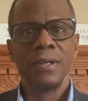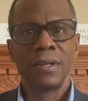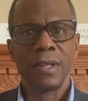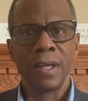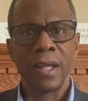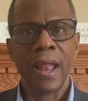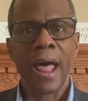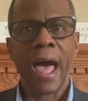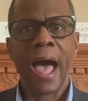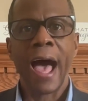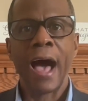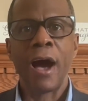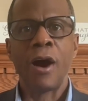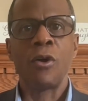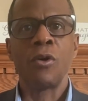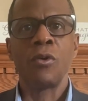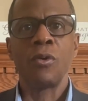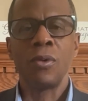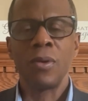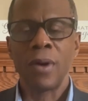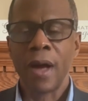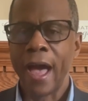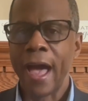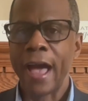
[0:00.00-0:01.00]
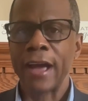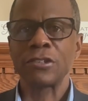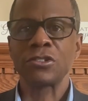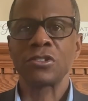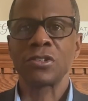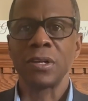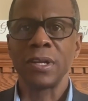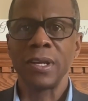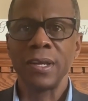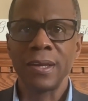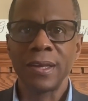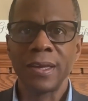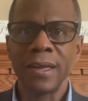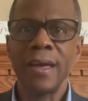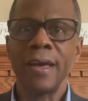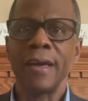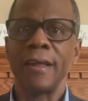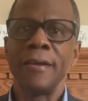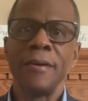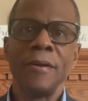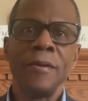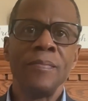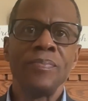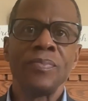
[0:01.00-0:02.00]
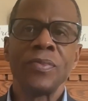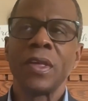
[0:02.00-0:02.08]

that I'll actually get.